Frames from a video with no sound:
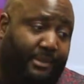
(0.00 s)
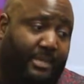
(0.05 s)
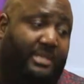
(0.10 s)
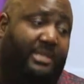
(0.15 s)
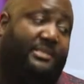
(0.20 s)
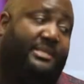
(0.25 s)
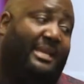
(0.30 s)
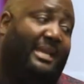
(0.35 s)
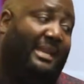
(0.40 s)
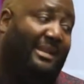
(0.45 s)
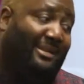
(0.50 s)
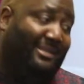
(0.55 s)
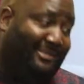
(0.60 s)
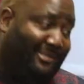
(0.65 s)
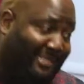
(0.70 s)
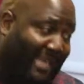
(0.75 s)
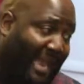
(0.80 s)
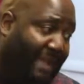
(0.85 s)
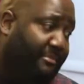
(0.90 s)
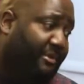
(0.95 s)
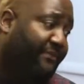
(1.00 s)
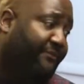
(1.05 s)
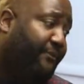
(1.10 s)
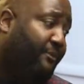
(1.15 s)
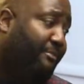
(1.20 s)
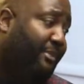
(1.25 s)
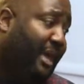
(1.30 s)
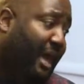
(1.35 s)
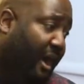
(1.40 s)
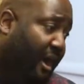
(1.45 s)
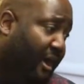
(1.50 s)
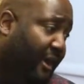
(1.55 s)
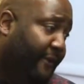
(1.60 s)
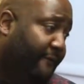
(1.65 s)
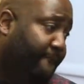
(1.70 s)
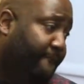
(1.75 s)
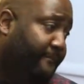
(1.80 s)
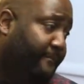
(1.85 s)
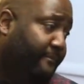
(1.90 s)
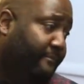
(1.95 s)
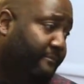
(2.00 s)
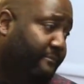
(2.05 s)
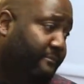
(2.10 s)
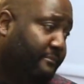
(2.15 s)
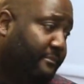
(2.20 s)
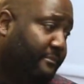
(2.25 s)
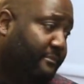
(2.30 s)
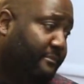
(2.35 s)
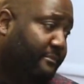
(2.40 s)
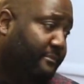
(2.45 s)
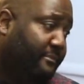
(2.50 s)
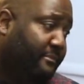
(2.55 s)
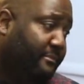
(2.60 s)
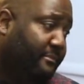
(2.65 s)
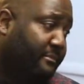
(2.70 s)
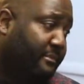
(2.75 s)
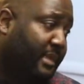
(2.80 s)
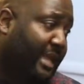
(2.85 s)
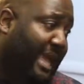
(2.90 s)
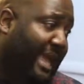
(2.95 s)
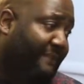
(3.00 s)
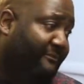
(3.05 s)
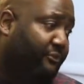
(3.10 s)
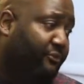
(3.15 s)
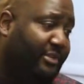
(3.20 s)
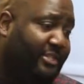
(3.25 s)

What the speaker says: because I got an assignment from God. I have a